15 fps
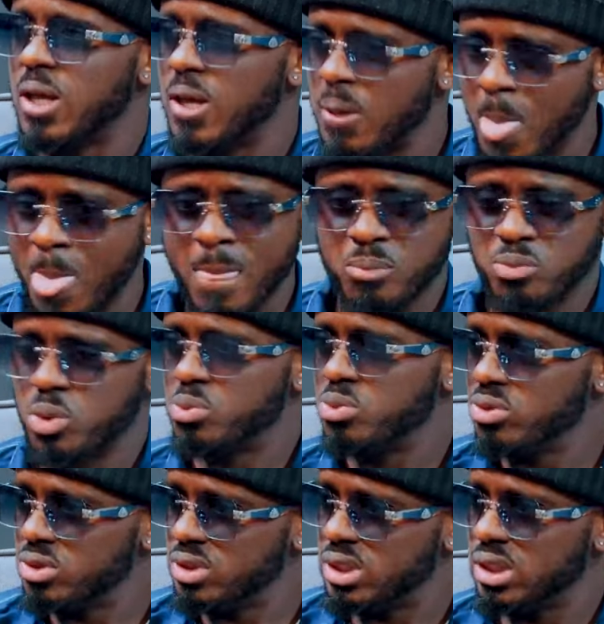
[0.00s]
eh?
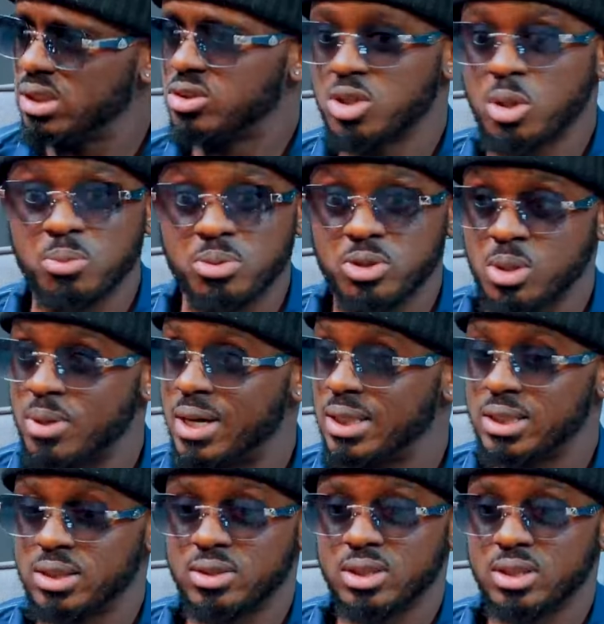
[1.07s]
Proposing some
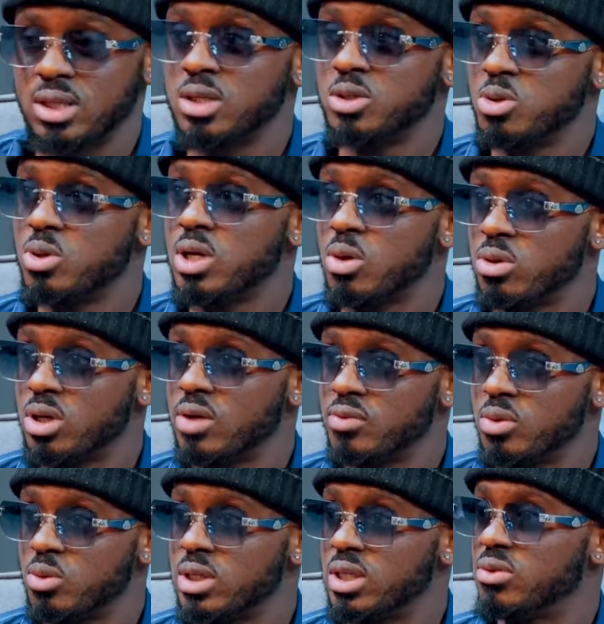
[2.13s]
artists, they say, don't worry, I will give
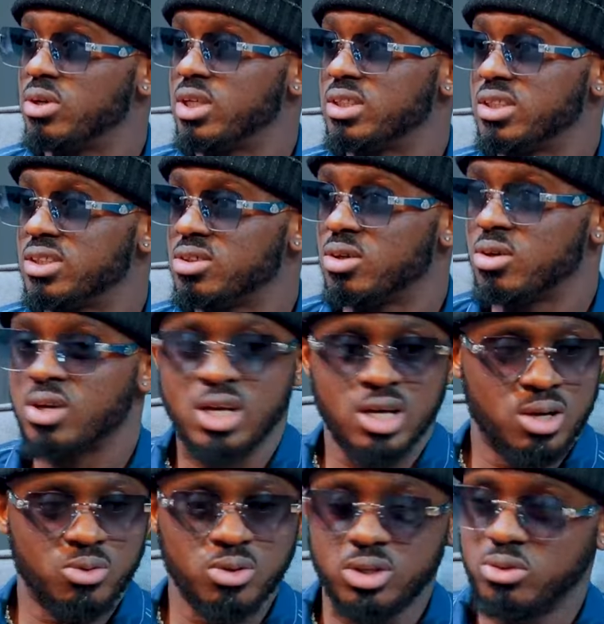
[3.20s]
you. When they release the song,
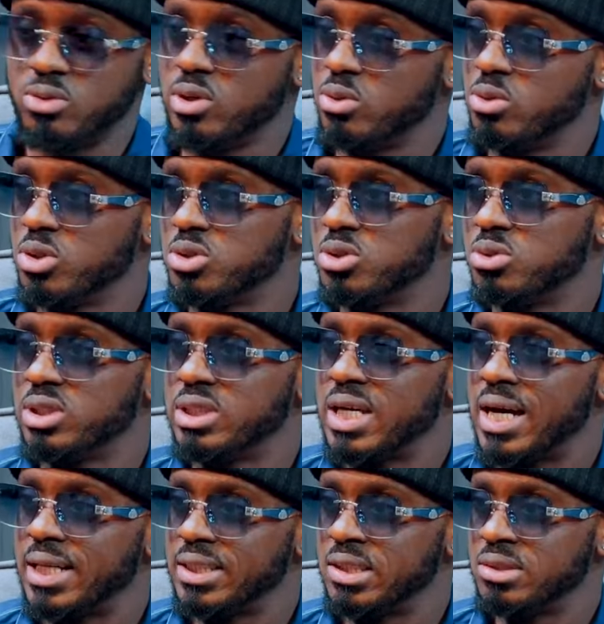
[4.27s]
when you go to read the
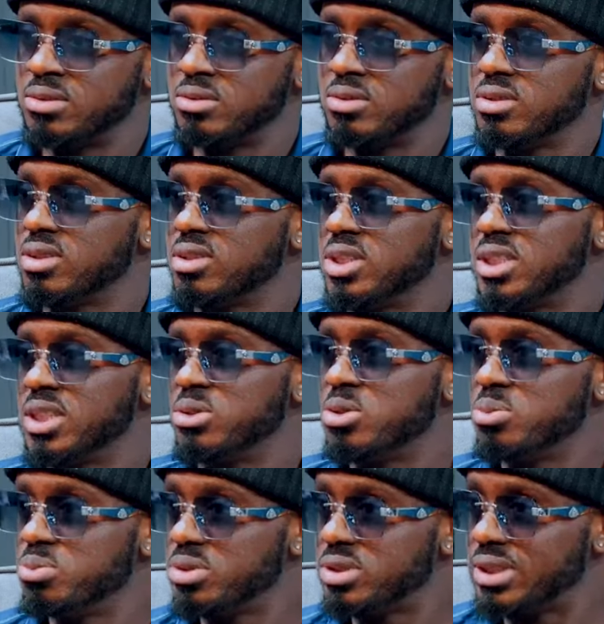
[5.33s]
article, they
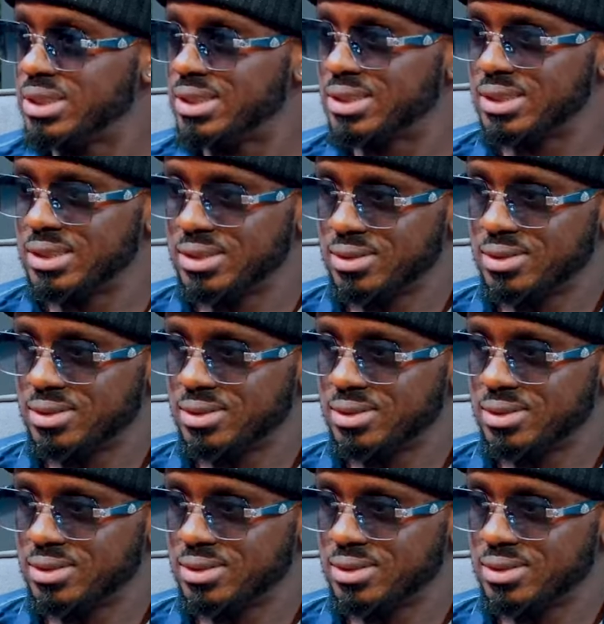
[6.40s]
won't put it.